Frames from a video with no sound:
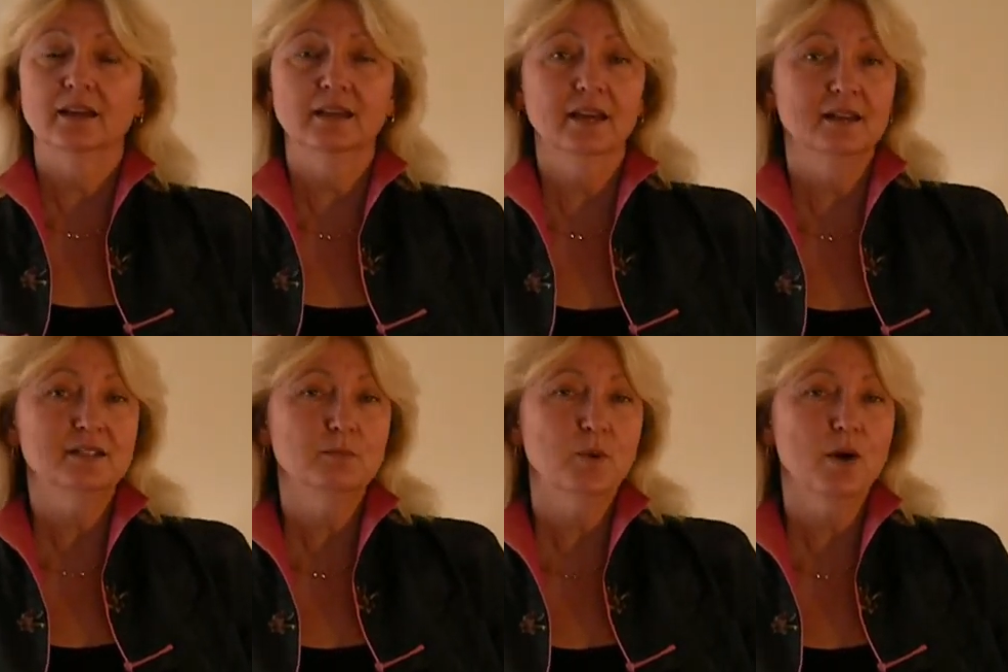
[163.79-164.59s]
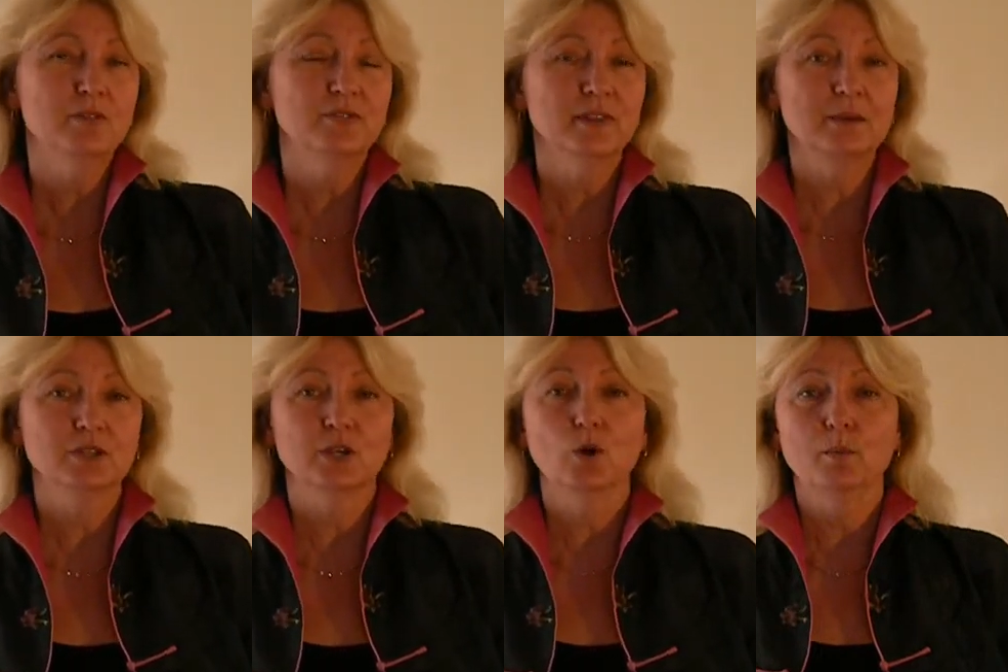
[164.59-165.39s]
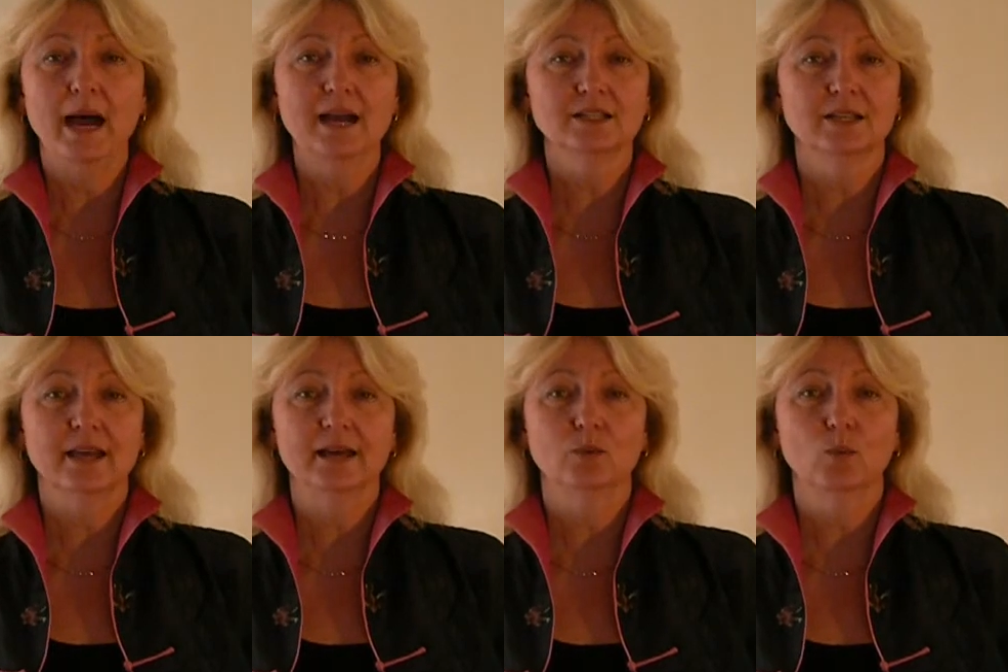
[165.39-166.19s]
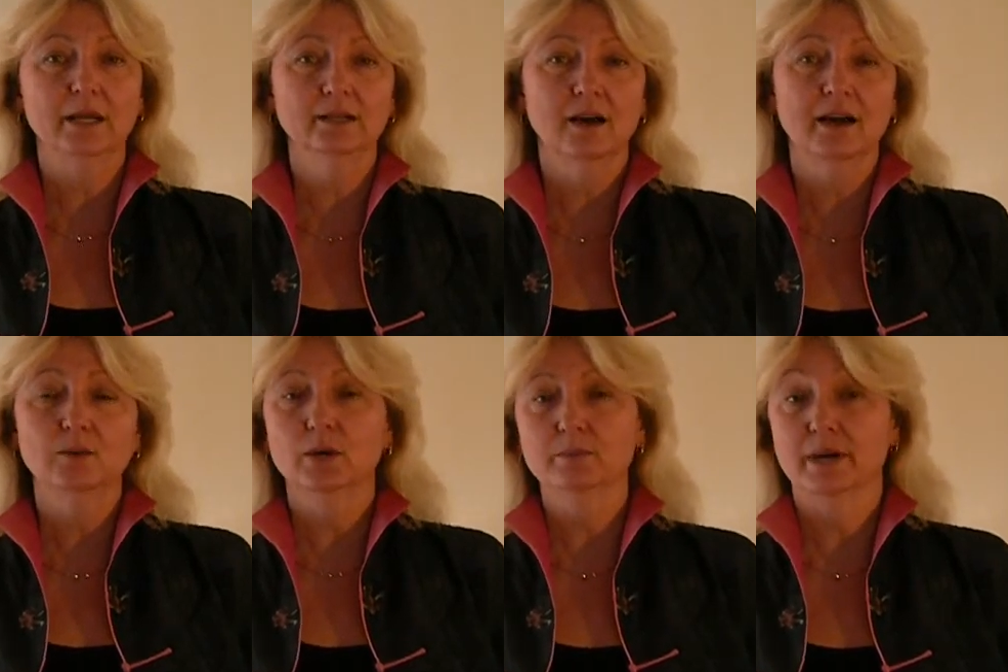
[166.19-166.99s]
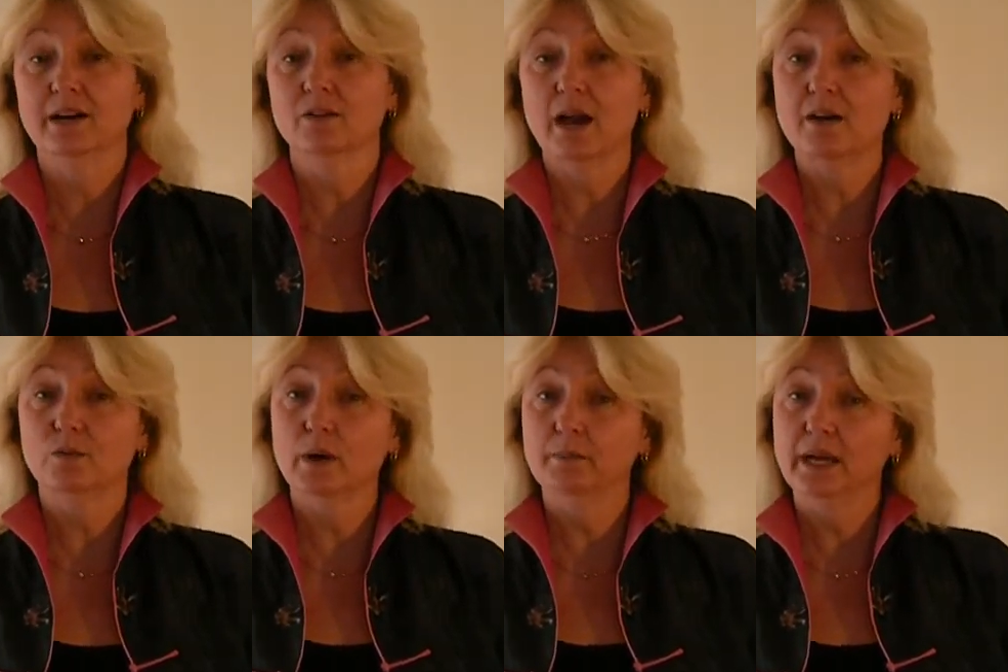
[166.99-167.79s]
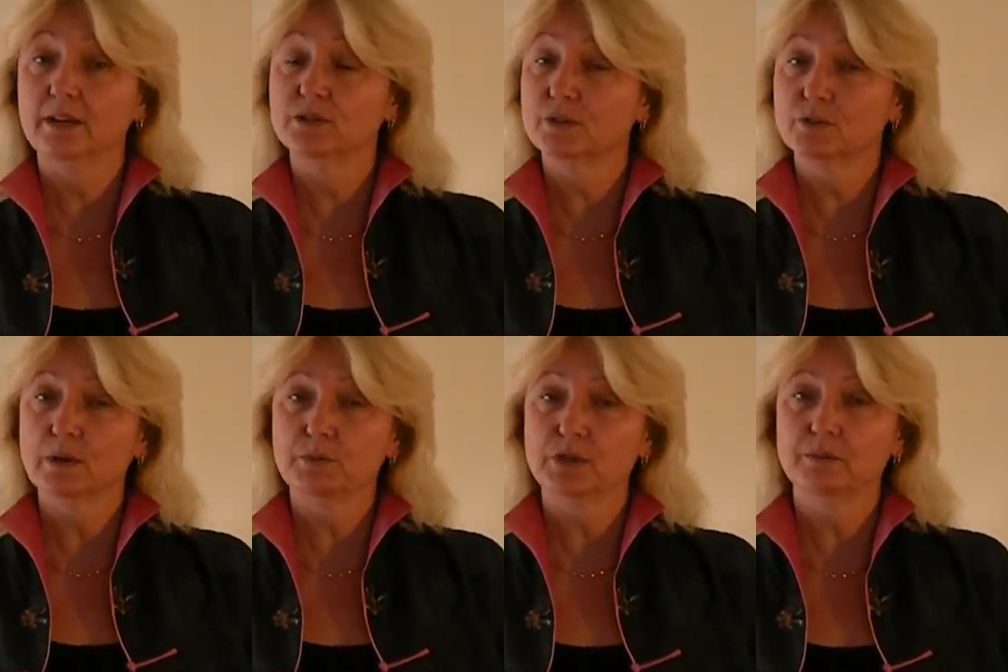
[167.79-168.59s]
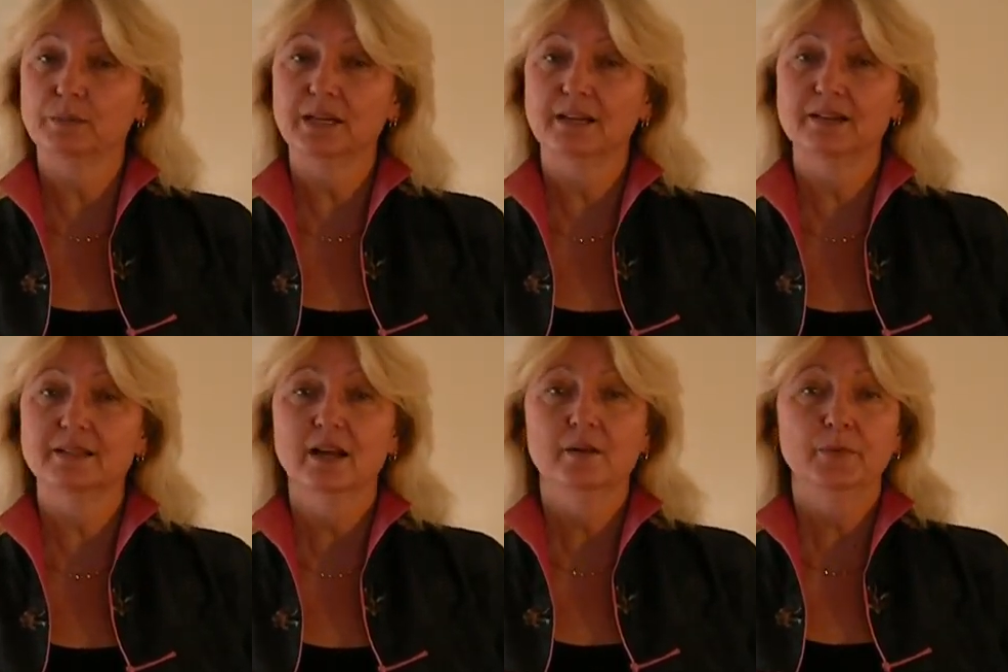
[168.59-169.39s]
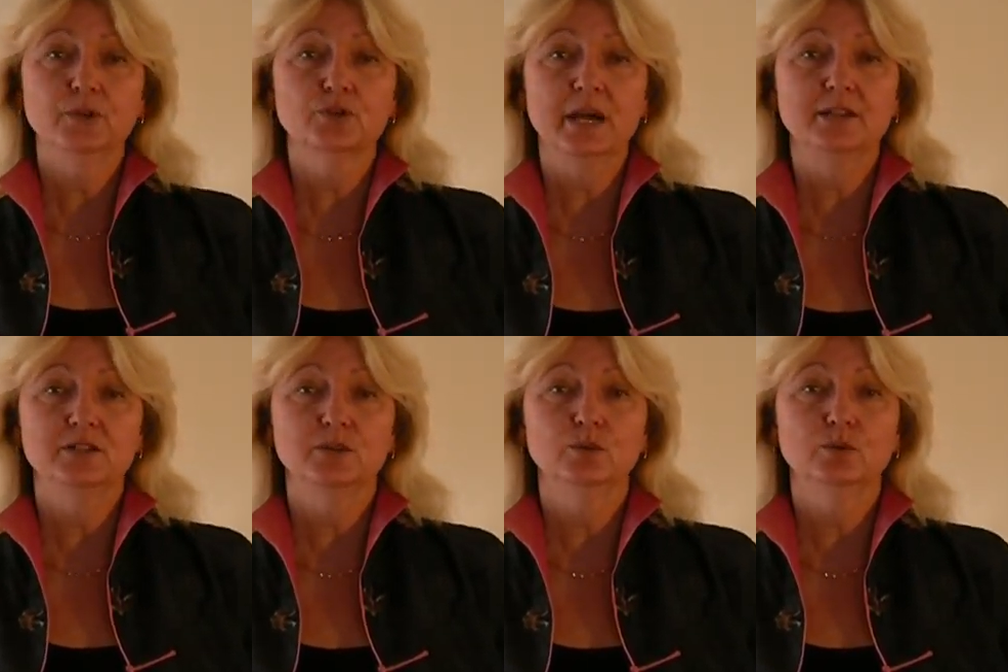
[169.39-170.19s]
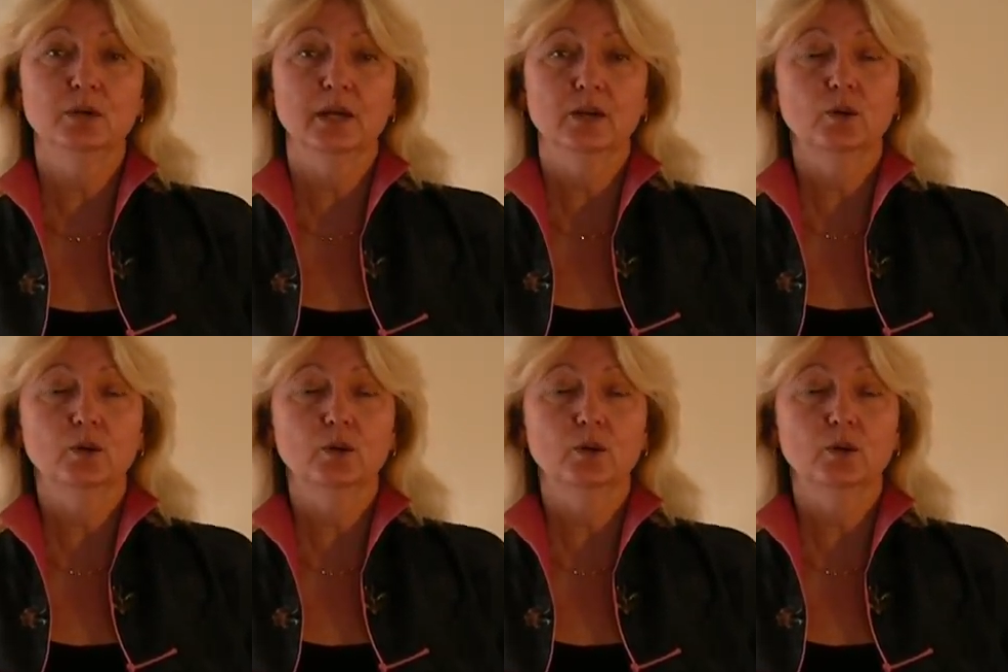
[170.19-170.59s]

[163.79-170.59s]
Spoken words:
again, it's important for them to go back to that 1-line, 1-paragraph, 1-page description because they're trying to